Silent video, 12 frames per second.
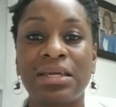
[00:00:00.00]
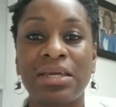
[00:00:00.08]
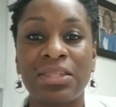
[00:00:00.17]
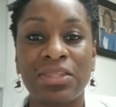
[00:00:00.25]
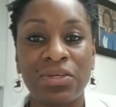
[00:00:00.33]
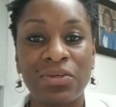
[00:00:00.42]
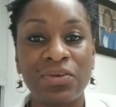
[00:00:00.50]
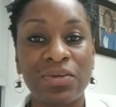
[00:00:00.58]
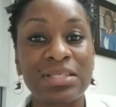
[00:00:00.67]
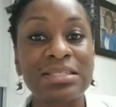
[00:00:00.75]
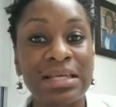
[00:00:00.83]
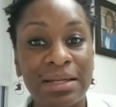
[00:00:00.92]
in the
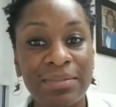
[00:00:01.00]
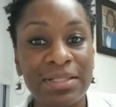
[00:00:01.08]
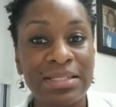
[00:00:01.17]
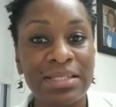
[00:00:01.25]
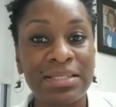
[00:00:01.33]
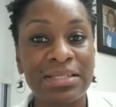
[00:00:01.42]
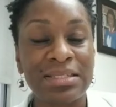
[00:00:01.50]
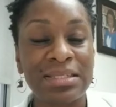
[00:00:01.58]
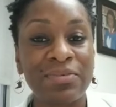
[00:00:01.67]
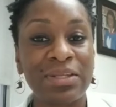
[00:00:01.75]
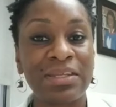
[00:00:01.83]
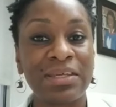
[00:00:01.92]
uterus,
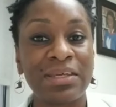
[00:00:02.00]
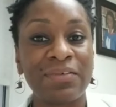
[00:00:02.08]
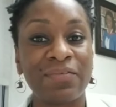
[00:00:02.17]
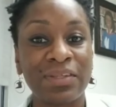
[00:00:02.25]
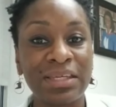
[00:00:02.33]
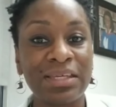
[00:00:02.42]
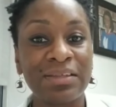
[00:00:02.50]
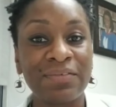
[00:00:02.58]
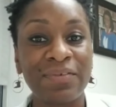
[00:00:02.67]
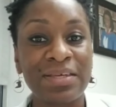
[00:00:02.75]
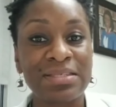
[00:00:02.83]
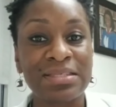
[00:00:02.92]
simultaneously, when the follicular
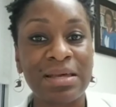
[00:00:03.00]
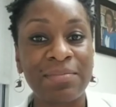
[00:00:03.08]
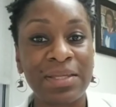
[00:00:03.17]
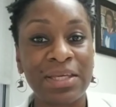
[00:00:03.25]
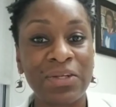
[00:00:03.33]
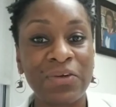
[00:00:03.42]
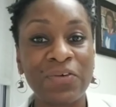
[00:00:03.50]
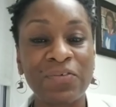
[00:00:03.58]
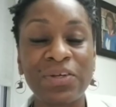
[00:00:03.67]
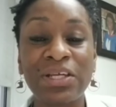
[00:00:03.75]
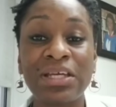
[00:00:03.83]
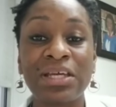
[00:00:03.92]
phase is happening in the
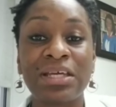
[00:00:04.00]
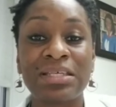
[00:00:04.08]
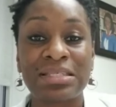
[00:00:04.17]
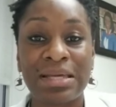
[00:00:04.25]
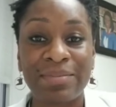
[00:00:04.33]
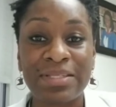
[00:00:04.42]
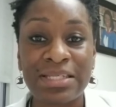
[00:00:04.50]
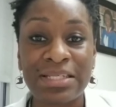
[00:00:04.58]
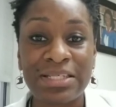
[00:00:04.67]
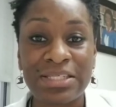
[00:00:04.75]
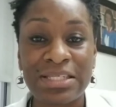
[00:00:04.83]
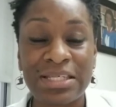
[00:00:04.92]
ovary,
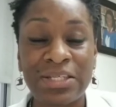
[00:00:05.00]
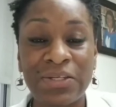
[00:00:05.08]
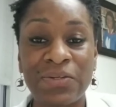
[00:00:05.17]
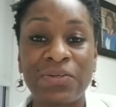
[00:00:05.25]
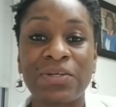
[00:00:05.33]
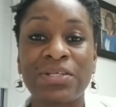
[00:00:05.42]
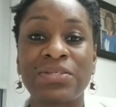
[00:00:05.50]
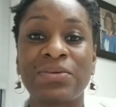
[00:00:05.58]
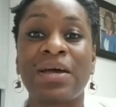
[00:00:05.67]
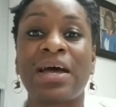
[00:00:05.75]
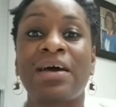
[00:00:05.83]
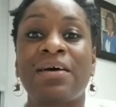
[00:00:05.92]
simultaneously in the uterus
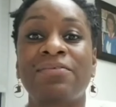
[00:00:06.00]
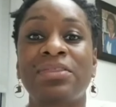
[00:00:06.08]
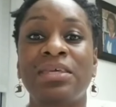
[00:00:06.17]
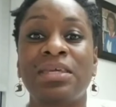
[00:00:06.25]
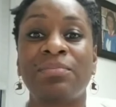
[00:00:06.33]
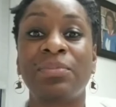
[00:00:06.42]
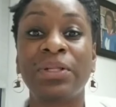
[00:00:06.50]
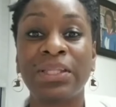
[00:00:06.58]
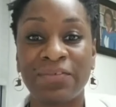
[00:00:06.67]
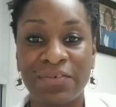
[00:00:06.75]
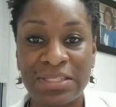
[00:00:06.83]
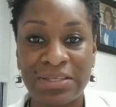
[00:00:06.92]
you have the
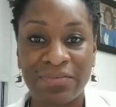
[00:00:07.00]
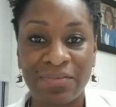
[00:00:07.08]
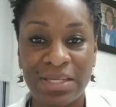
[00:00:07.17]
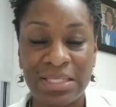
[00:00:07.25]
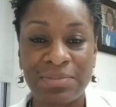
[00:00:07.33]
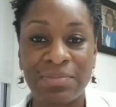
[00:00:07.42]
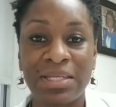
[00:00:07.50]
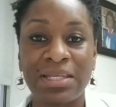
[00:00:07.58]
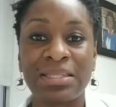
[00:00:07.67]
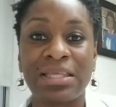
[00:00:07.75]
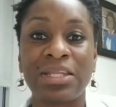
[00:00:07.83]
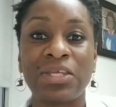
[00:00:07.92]
proliferative phase,
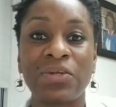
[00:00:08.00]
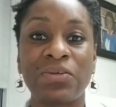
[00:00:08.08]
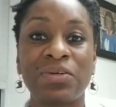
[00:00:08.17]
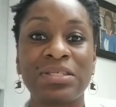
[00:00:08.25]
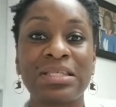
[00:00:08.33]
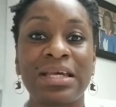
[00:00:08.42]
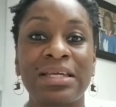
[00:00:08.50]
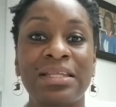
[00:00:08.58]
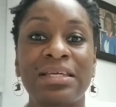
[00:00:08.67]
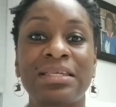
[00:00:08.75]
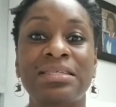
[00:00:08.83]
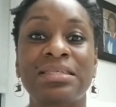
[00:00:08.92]
meaning that the uterus
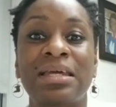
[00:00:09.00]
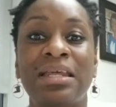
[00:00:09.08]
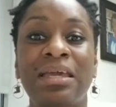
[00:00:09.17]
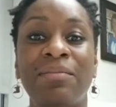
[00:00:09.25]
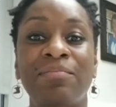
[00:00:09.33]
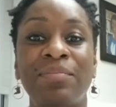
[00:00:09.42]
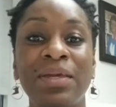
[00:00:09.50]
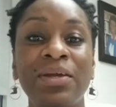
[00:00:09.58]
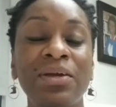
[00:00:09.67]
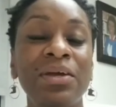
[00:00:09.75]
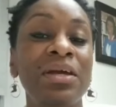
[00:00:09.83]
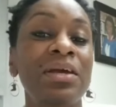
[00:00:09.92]
lining is getting
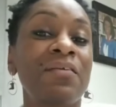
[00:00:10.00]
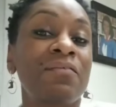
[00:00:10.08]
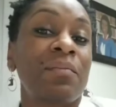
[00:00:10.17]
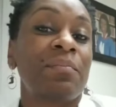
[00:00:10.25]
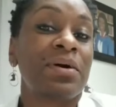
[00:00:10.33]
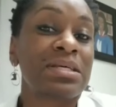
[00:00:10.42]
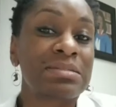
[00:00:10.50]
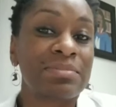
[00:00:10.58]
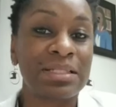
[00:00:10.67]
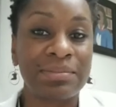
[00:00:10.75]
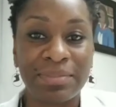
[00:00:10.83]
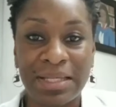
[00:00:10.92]
bigger for
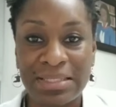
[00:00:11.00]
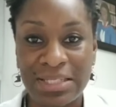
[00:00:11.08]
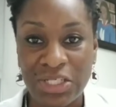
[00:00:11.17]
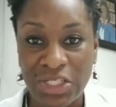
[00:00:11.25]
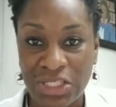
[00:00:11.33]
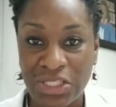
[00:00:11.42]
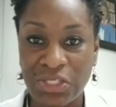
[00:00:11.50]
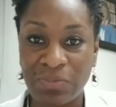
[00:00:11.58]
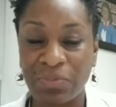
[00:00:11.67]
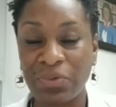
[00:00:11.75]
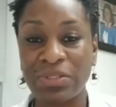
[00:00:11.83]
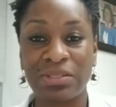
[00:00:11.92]
possible implantation. So
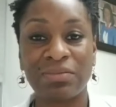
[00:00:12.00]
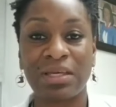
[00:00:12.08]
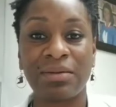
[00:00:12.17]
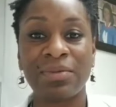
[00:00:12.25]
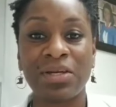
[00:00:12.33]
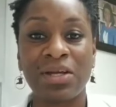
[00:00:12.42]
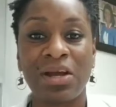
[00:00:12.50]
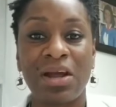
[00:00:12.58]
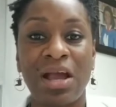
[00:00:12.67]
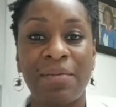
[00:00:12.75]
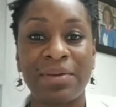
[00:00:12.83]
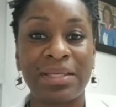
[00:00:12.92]
both of them are
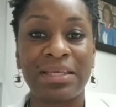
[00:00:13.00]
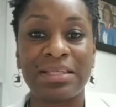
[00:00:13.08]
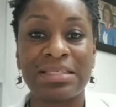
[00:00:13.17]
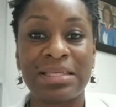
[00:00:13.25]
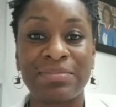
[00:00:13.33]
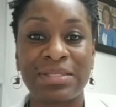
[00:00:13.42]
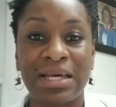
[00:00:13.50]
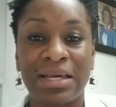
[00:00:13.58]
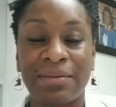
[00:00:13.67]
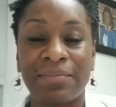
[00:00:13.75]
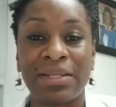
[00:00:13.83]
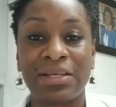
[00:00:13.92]
happening at the same
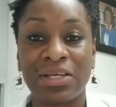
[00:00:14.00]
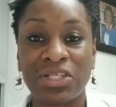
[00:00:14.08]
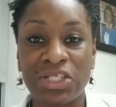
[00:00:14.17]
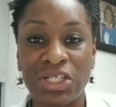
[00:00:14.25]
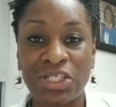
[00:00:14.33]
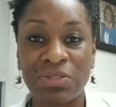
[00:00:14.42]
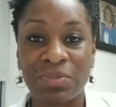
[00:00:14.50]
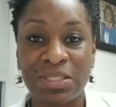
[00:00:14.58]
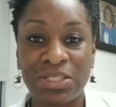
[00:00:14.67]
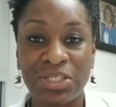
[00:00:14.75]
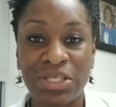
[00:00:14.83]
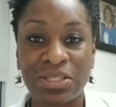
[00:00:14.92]
time in conjunction with
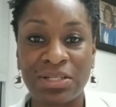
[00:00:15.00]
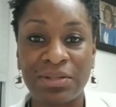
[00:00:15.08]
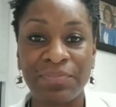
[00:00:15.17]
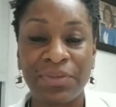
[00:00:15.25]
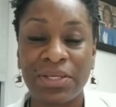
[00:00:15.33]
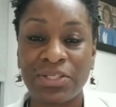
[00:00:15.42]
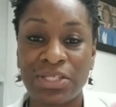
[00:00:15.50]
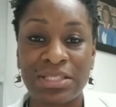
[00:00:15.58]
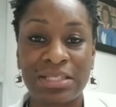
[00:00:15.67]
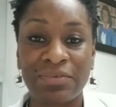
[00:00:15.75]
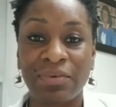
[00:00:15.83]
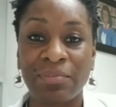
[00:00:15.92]
each other,
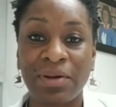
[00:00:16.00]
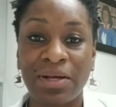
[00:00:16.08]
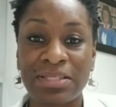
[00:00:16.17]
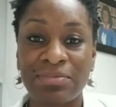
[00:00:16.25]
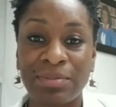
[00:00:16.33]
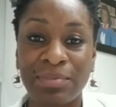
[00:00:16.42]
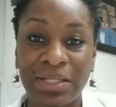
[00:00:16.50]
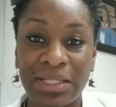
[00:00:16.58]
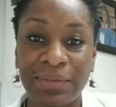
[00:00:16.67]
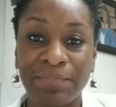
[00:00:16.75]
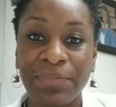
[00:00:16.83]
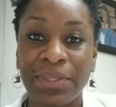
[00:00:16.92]
just in different parts of the
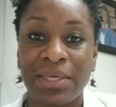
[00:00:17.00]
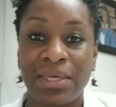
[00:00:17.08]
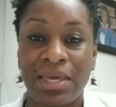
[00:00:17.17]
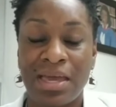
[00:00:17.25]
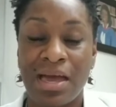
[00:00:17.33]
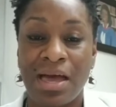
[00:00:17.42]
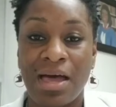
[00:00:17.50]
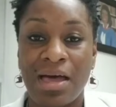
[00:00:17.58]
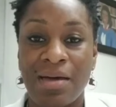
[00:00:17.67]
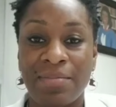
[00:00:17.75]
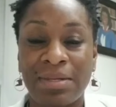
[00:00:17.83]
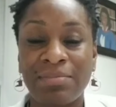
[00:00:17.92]
body.
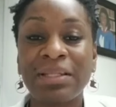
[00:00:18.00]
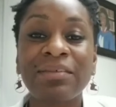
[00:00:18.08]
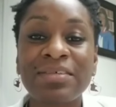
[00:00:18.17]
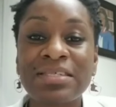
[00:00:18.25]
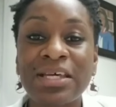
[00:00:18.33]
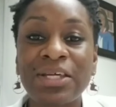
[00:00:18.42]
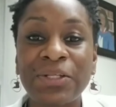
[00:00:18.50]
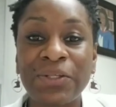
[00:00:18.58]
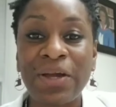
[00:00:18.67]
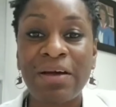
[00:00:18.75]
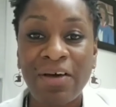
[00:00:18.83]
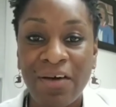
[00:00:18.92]
In the middle of the cycle,
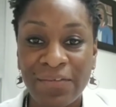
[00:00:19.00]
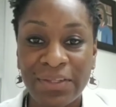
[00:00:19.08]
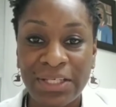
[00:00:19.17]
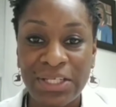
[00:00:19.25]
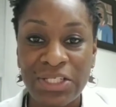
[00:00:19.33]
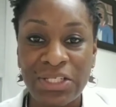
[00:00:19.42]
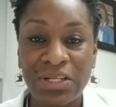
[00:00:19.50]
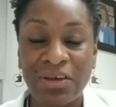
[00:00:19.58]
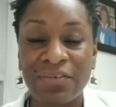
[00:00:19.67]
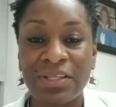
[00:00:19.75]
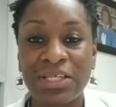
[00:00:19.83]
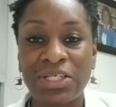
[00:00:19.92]
you have ovulation.
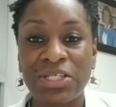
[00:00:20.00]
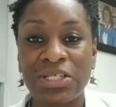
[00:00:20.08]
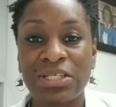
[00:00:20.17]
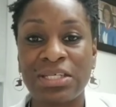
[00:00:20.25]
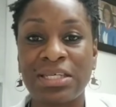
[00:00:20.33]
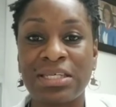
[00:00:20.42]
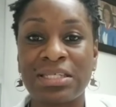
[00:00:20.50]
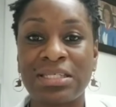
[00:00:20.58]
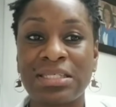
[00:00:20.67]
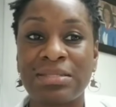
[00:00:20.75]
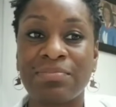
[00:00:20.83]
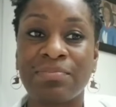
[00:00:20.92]
Ovulation
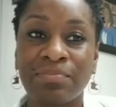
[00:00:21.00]
is